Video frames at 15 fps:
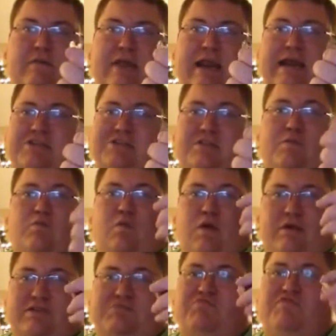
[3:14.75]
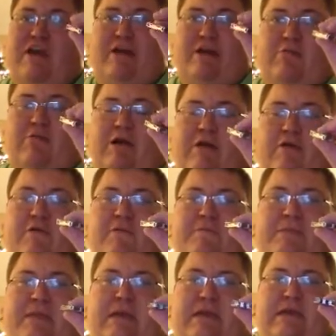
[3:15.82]
that actually works very well.
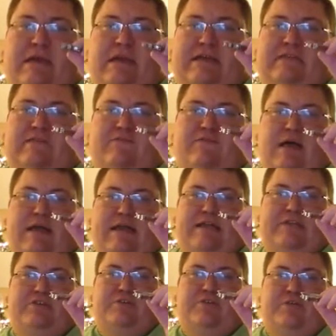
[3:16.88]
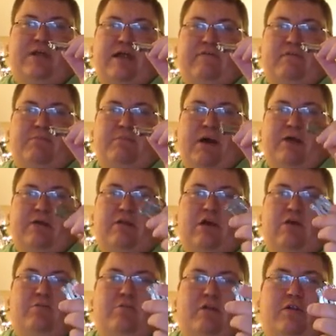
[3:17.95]
It has a flathead screwdriver, bottle
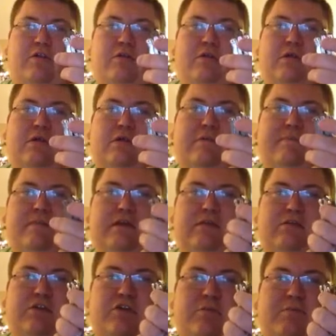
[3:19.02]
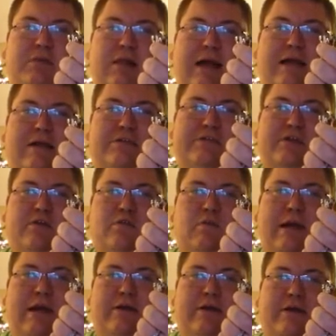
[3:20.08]
opener, little pliers, little
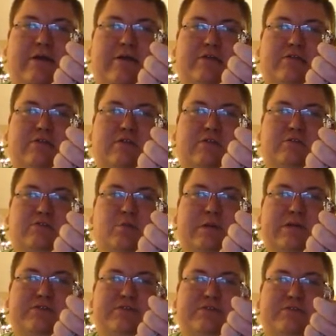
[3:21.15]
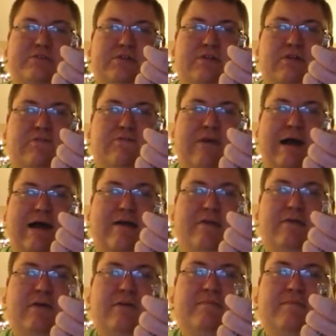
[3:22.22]
wire cutters, little tweezers, a little
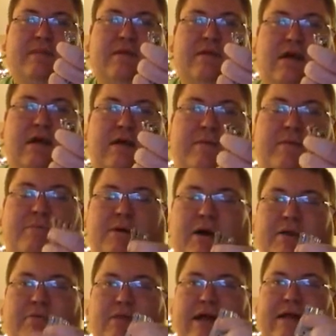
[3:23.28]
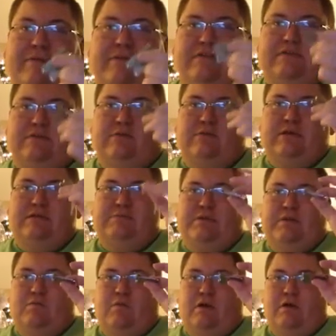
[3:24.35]
file. But bottom line, this tool has
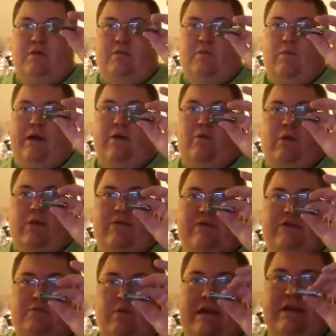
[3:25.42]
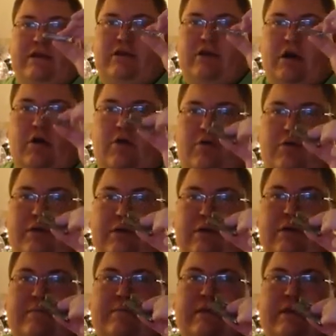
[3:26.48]
been well worth its weight in gold,
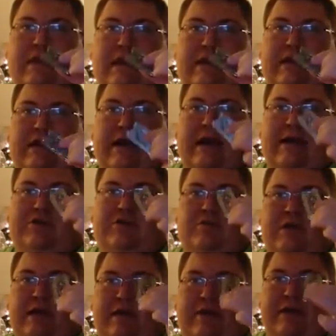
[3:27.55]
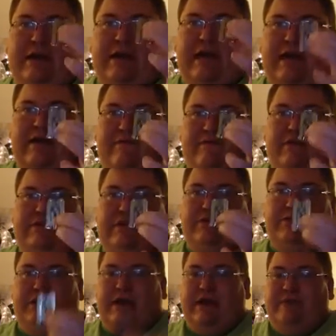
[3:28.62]
and I do carry it every
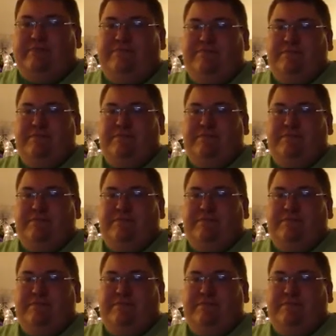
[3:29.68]
single day.